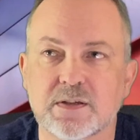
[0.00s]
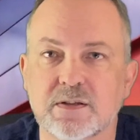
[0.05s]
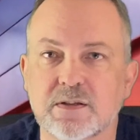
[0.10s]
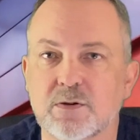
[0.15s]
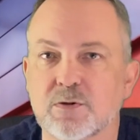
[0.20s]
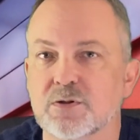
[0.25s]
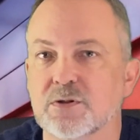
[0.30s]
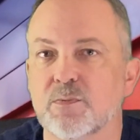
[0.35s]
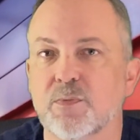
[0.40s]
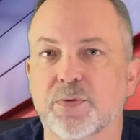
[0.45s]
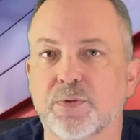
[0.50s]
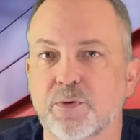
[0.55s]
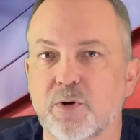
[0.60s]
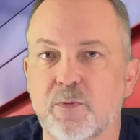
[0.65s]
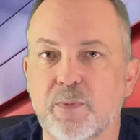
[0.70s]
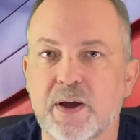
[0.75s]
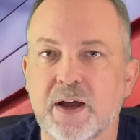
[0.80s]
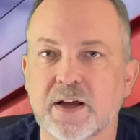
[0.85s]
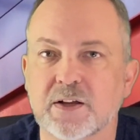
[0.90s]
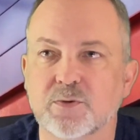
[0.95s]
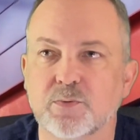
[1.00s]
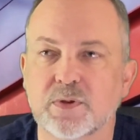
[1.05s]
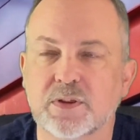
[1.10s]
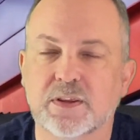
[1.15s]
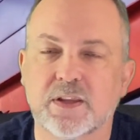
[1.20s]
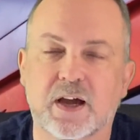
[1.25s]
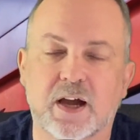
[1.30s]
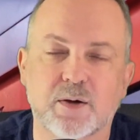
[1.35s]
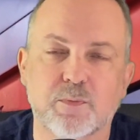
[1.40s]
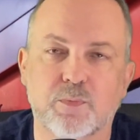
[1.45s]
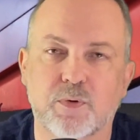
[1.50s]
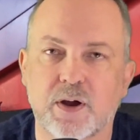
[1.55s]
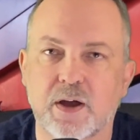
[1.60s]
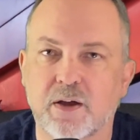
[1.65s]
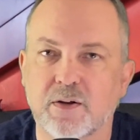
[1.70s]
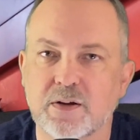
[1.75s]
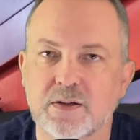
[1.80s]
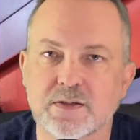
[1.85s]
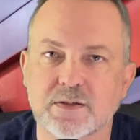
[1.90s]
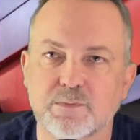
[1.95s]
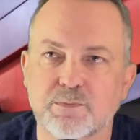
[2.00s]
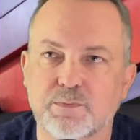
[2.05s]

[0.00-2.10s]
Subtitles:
and there's some throwbacks with Doc Brown and